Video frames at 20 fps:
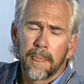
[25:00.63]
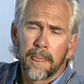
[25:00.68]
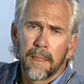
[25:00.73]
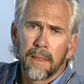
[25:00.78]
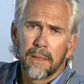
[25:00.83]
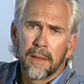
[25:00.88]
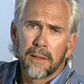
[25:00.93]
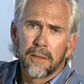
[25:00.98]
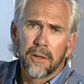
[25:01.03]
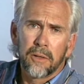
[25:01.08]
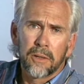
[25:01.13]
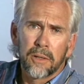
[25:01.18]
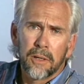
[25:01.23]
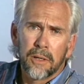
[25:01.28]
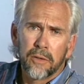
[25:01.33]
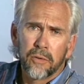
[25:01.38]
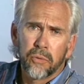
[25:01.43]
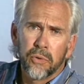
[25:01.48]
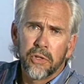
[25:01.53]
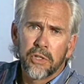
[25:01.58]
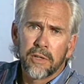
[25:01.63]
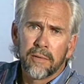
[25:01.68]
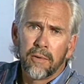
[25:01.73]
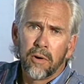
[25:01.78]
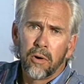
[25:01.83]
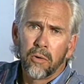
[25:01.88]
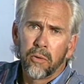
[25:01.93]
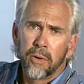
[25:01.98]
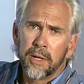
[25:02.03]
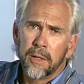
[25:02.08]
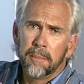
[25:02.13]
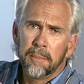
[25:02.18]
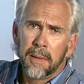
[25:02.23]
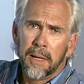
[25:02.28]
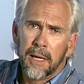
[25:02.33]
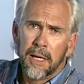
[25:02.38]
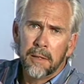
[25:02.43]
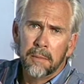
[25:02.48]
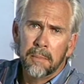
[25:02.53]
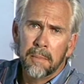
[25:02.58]
that their countries have already
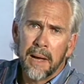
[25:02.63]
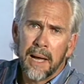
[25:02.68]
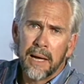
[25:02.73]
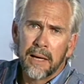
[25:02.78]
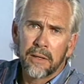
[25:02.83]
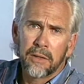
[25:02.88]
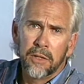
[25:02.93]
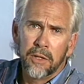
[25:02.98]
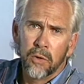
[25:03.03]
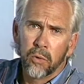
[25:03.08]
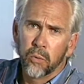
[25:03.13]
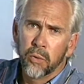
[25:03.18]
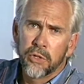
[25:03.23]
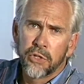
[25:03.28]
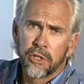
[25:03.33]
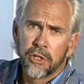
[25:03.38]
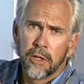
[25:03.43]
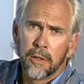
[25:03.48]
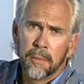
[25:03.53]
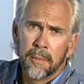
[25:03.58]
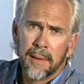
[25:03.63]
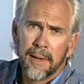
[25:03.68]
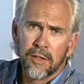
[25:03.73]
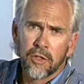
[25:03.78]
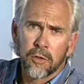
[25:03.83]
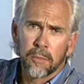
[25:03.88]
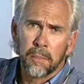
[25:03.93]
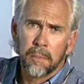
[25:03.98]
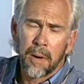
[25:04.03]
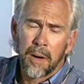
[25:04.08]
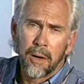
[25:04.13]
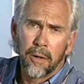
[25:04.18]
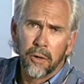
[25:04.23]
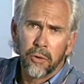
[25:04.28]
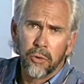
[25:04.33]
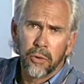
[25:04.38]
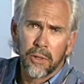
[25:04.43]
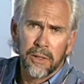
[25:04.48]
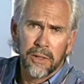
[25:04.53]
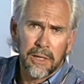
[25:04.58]
paid back the original amounts
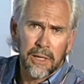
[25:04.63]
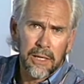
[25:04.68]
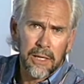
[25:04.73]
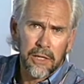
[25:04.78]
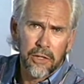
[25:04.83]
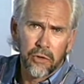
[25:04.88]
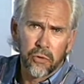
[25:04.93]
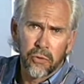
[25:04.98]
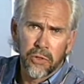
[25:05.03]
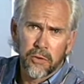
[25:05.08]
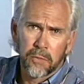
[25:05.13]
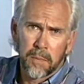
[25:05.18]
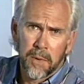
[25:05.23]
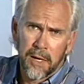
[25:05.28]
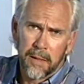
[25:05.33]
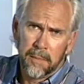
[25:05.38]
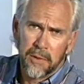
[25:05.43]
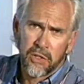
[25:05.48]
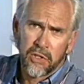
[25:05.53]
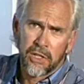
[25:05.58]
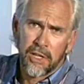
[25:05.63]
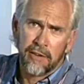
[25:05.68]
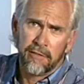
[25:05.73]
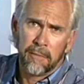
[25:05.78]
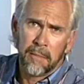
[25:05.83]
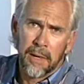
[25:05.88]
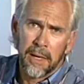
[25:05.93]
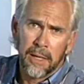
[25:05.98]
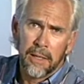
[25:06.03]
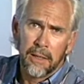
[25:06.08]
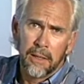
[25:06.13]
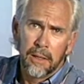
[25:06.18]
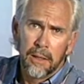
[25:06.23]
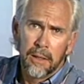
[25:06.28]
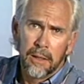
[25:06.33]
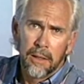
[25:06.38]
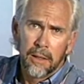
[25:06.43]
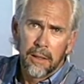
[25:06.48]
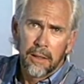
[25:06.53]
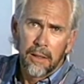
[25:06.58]
borrowed in the interest payments they've made,
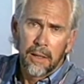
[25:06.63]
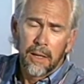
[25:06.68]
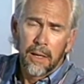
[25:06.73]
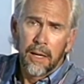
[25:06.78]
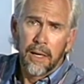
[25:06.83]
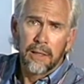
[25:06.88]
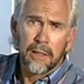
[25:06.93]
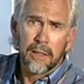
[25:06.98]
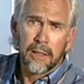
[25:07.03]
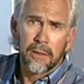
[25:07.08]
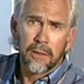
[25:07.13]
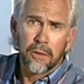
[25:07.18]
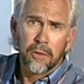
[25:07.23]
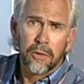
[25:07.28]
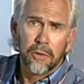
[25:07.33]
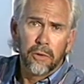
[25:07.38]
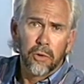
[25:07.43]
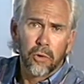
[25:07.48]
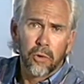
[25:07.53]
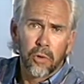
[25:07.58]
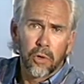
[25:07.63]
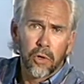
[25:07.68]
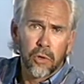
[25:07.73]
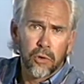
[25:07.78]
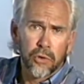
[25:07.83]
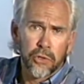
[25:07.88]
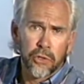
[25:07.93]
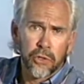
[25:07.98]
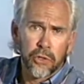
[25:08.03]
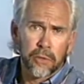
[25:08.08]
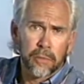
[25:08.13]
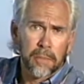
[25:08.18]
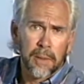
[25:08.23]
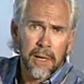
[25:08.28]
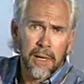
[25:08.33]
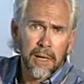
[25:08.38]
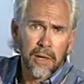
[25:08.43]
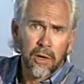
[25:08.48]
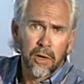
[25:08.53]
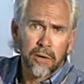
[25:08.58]
and yet they're no closer to
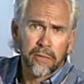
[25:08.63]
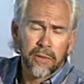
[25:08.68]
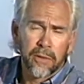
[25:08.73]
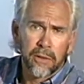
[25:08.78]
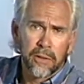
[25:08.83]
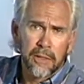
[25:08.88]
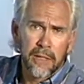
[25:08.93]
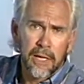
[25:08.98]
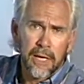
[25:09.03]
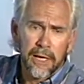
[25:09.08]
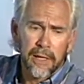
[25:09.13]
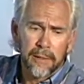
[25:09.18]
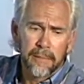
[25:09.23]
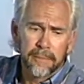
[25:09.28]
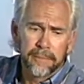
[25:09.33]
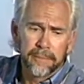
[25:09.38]
paying off their debt.